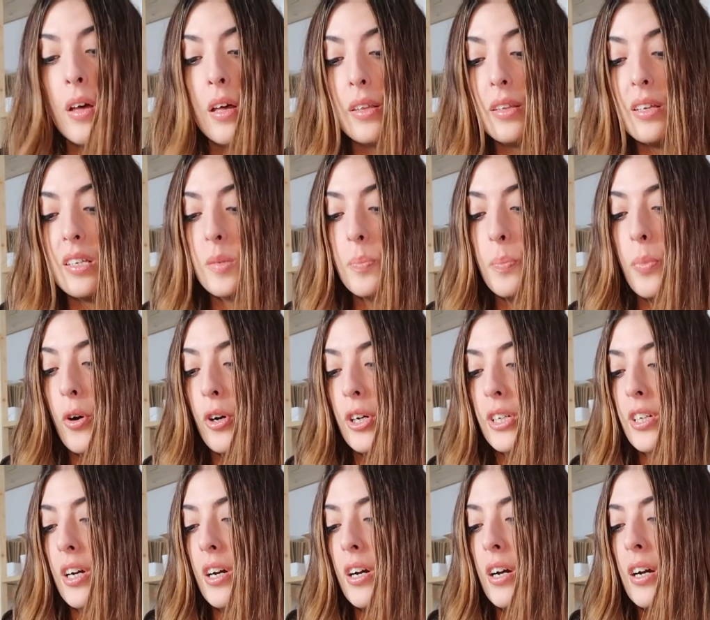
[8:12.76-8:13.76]
This
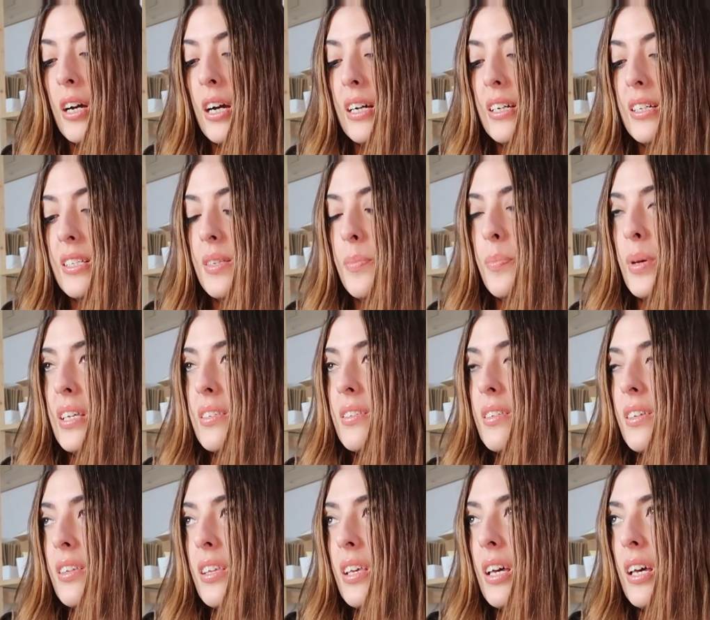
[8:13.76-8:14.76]
border is
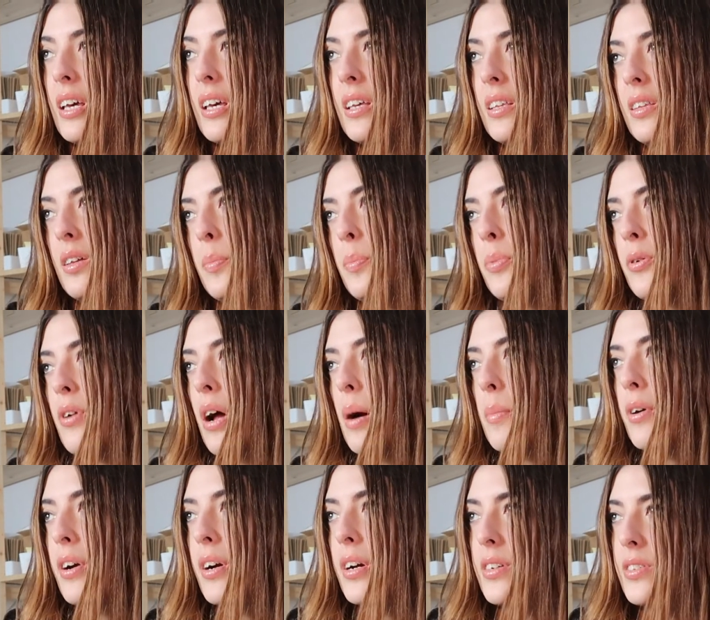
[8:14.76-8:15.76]
basically the
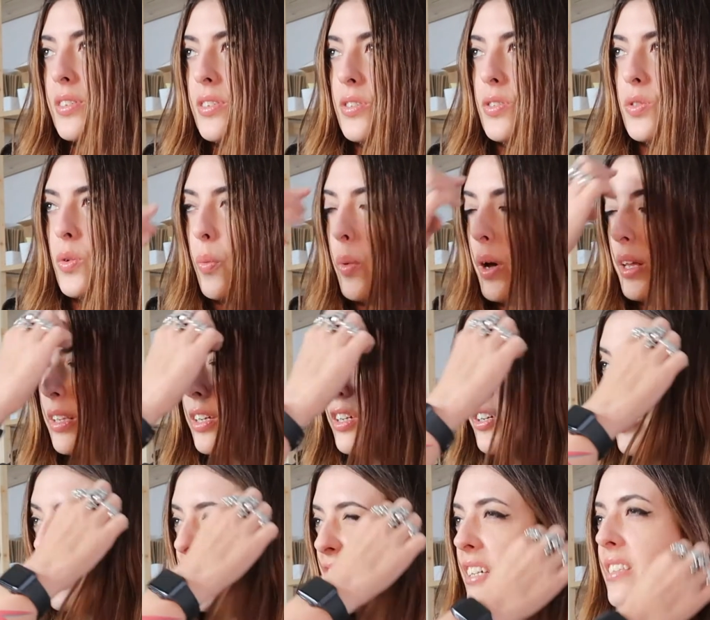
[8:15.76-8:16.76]
parameters, so when the
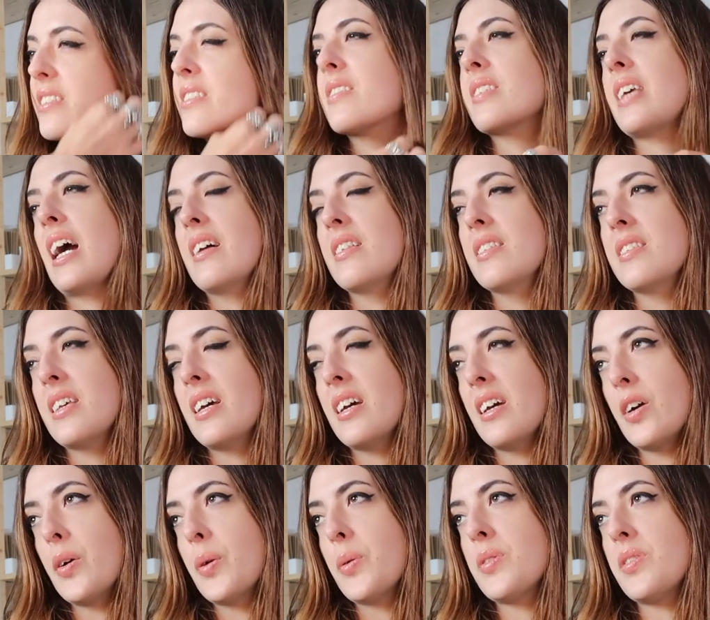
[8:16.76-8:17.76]
Cricut scans it,
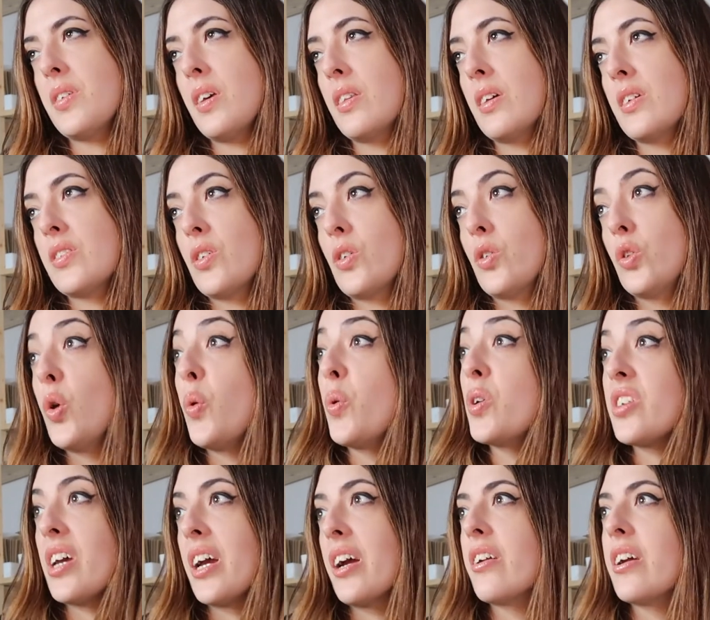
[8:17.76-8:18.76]
it will see this and know
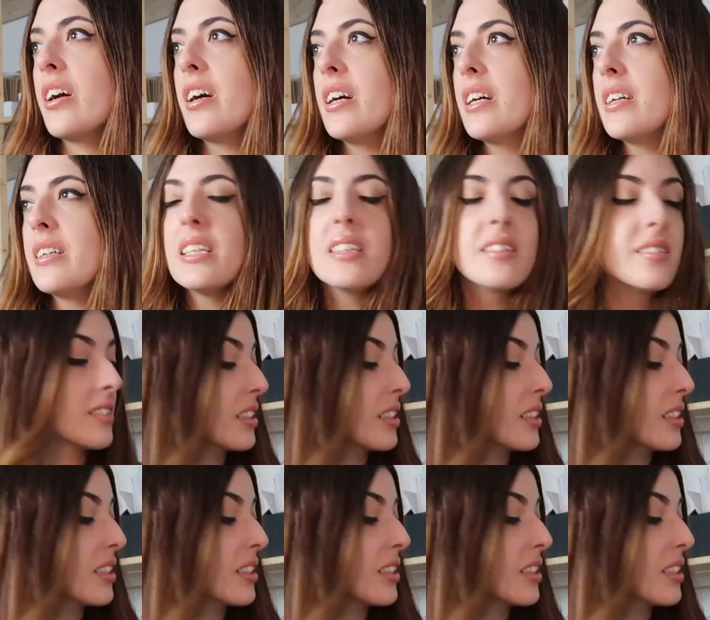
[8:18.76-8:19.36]
which area it needs